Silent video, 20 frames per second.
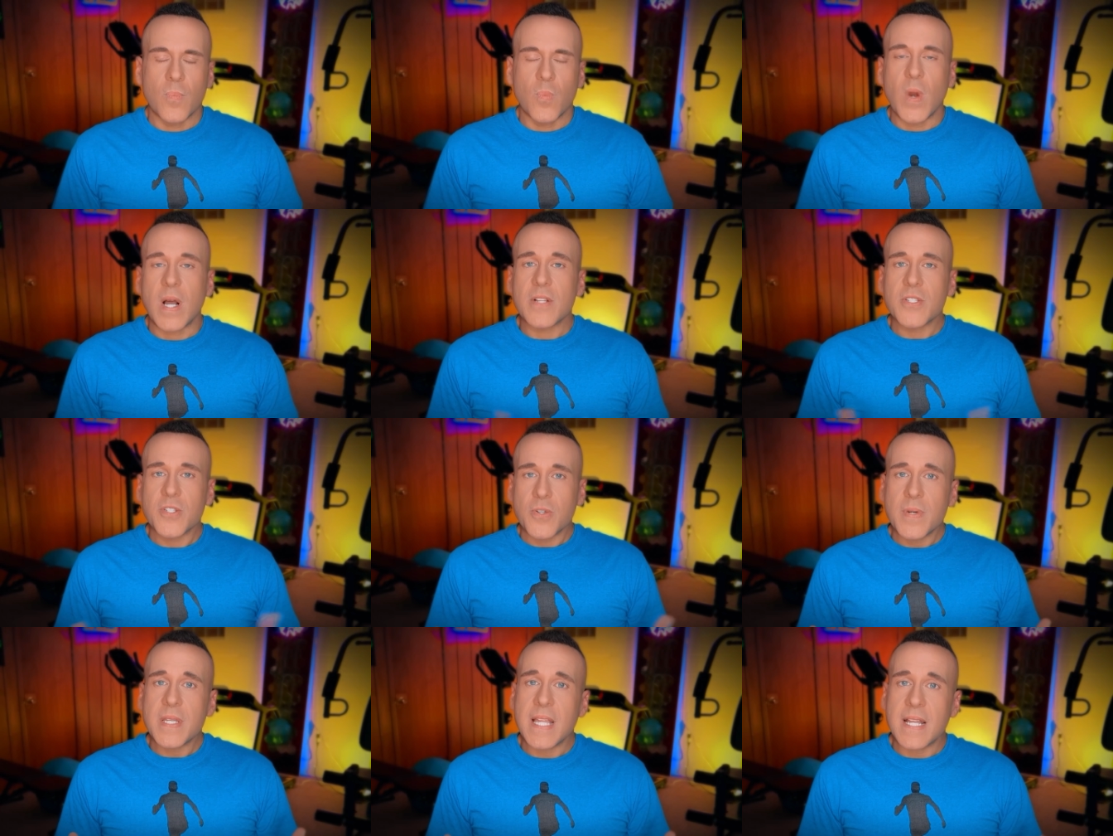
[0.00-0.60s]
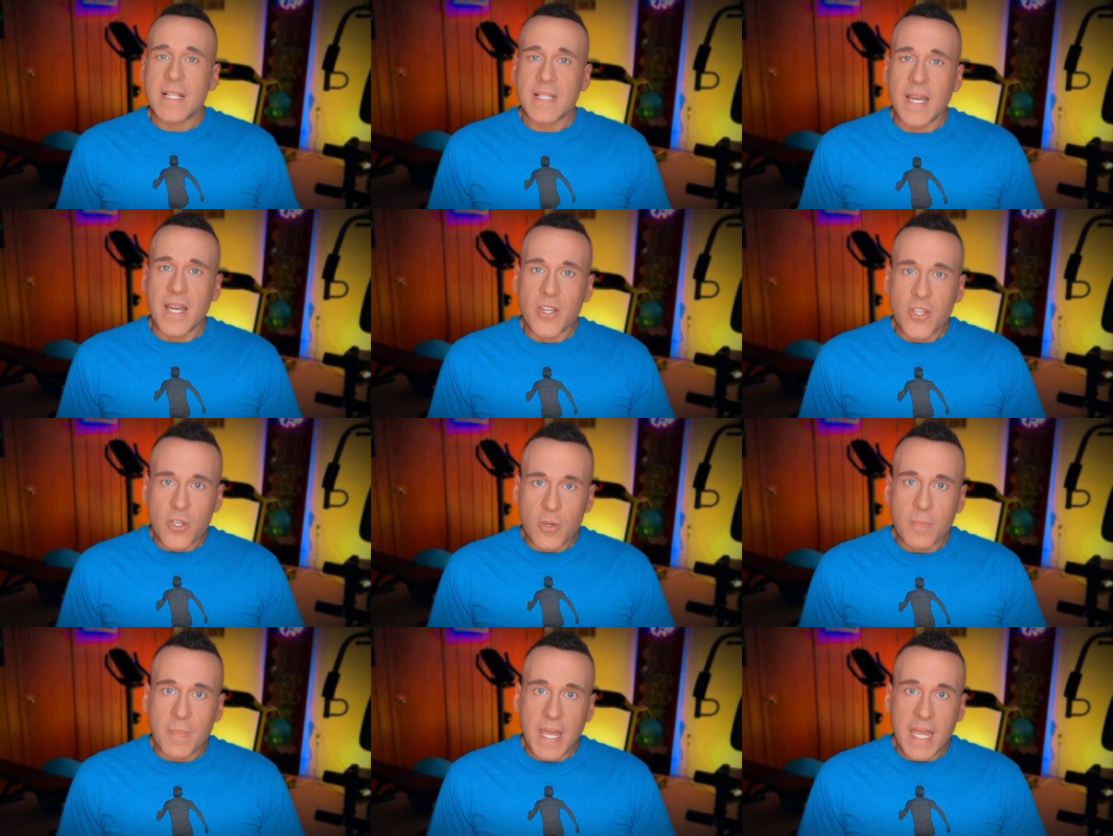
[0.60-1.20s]
While doing that
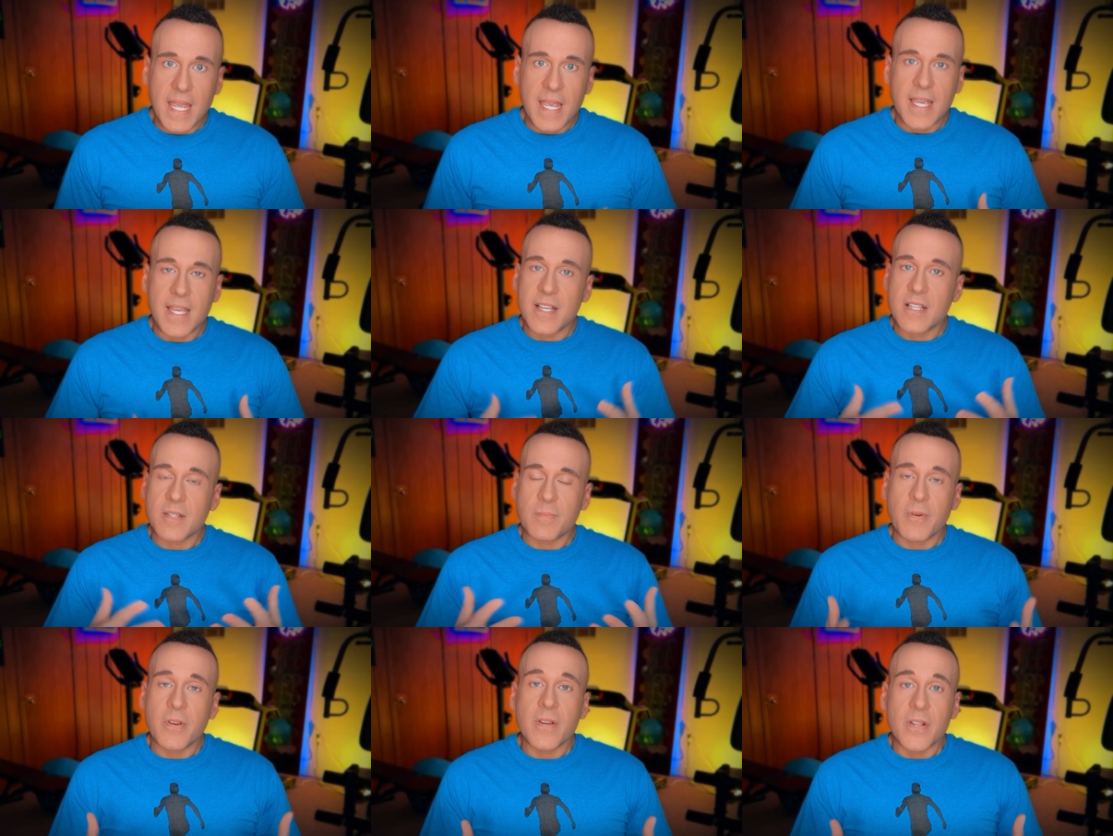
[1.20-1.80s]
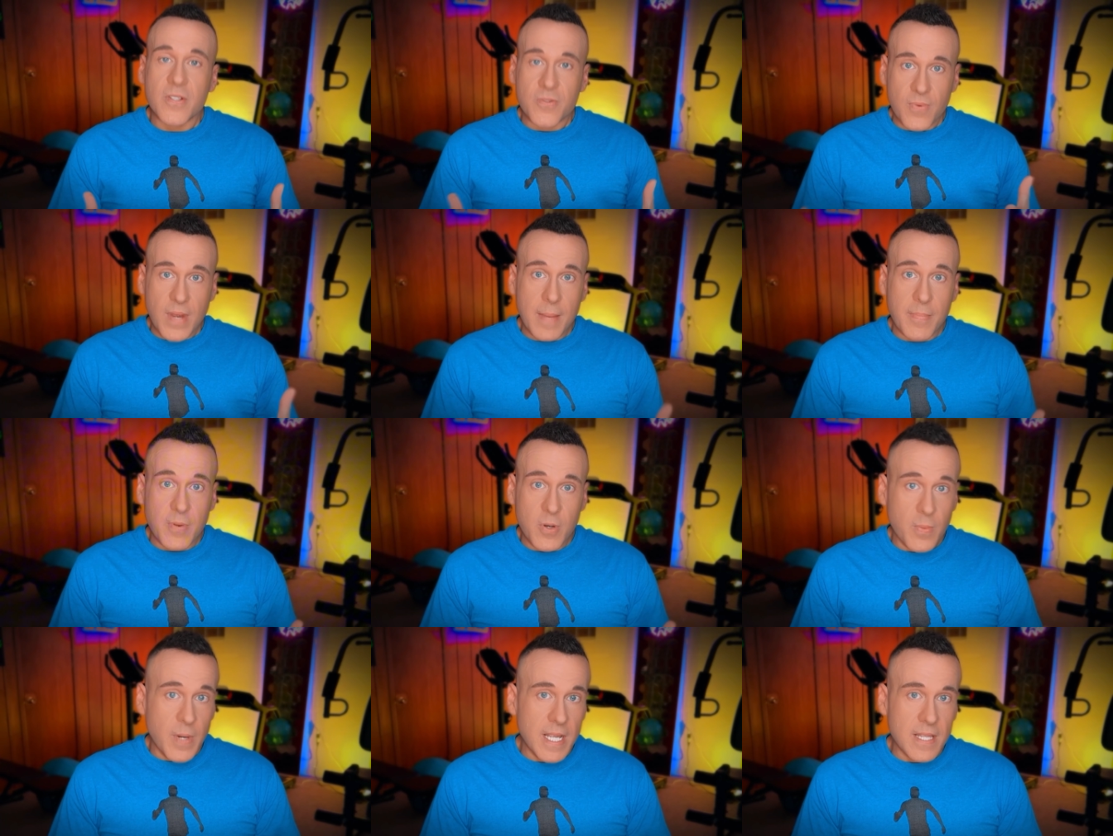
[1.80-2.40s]
diet, you may experience
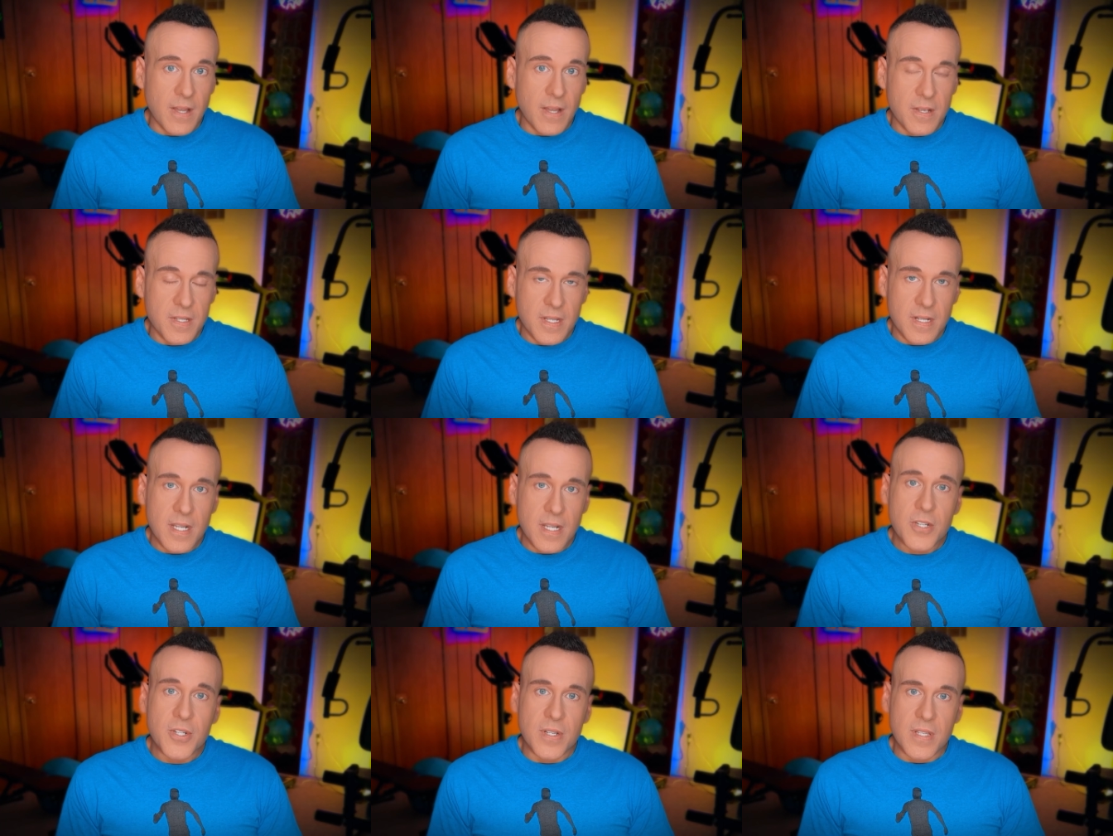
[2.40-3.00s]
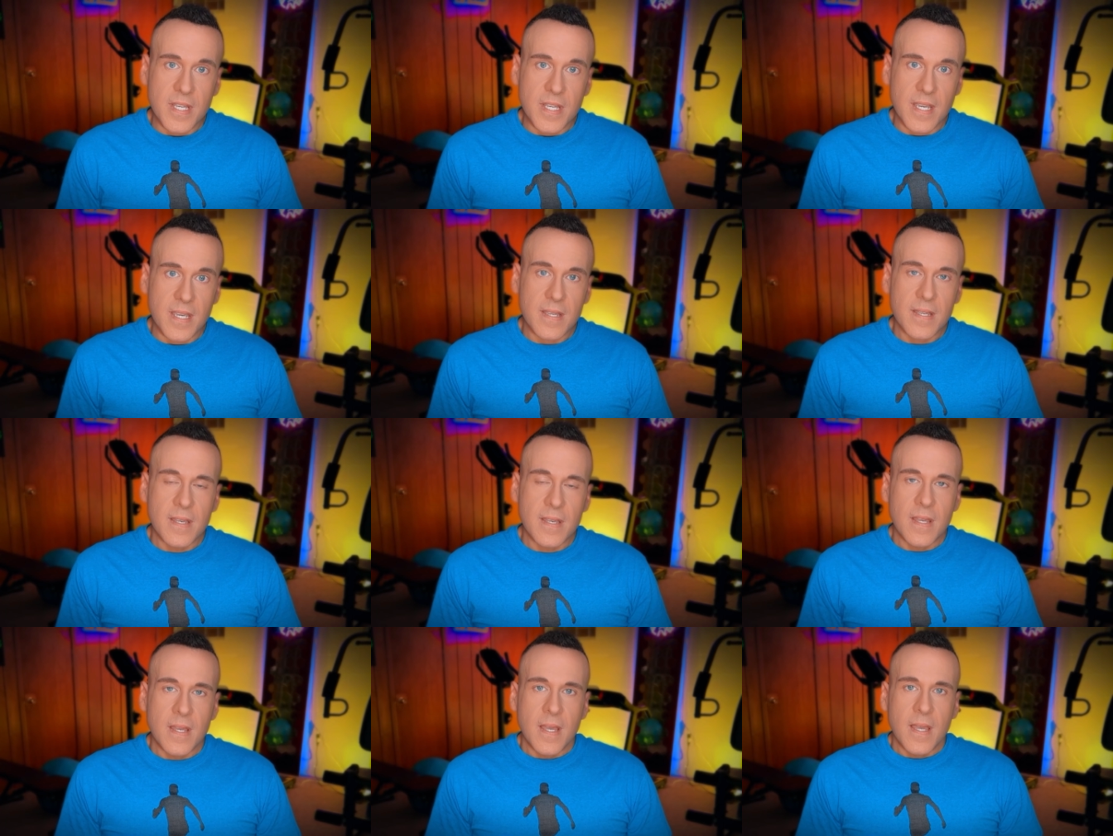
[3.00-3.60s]
rapid weight loss initially.
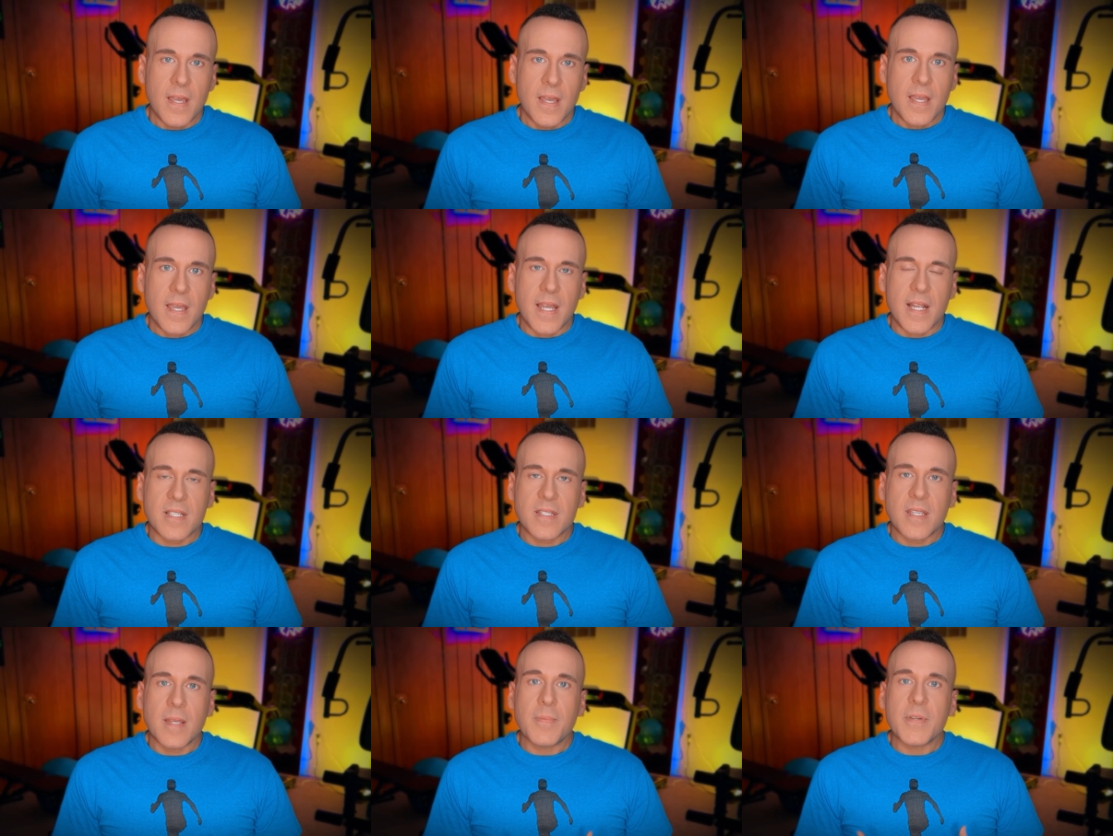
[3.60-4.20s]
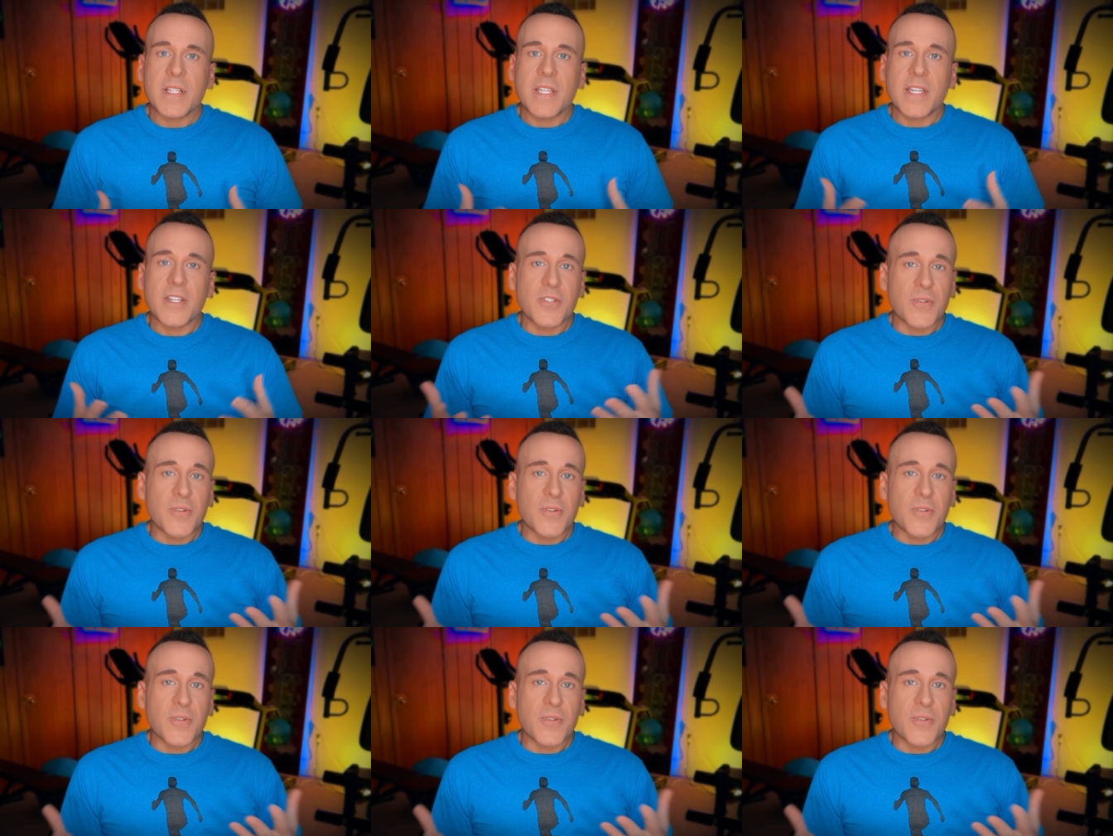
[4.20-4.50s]
It's typically